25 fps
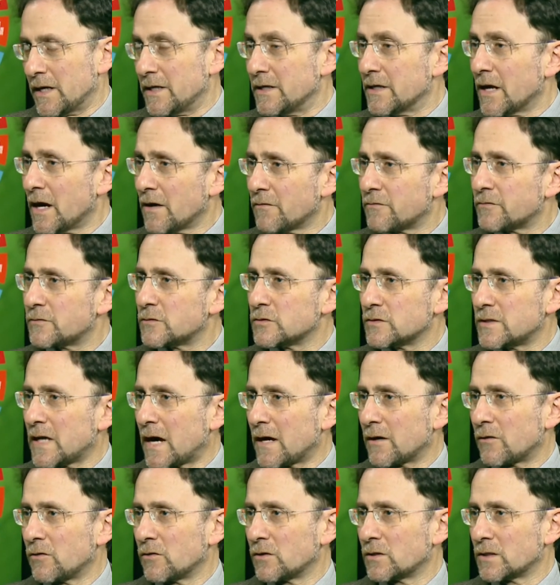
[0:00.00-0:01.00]
enough to
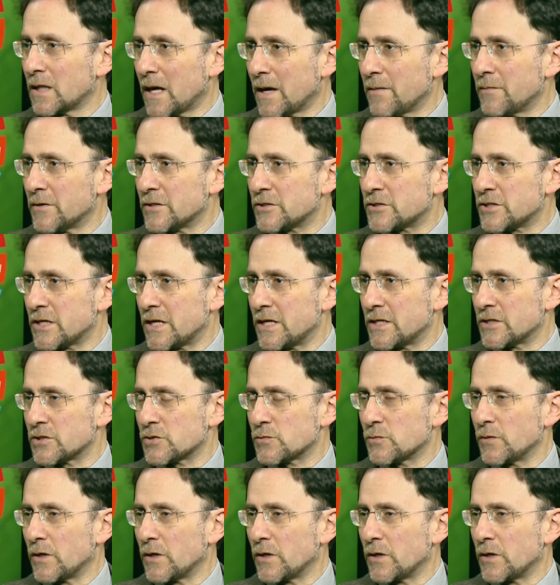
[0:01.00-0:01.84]
tackle climate change,